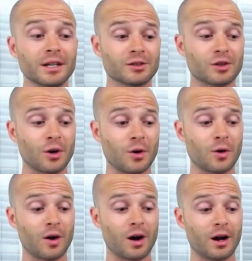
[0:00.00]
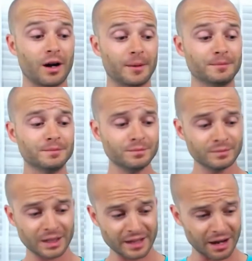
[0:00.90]
So,
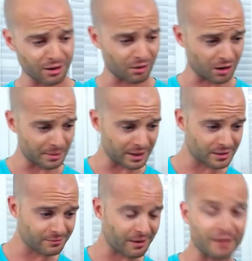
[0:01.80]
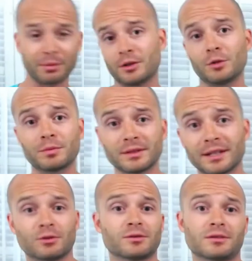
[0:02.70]
in the alcohol, I mean, it's
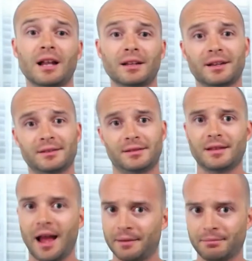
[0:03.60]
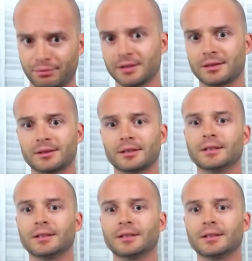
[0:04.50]
5.2%, so it's not like it's not present.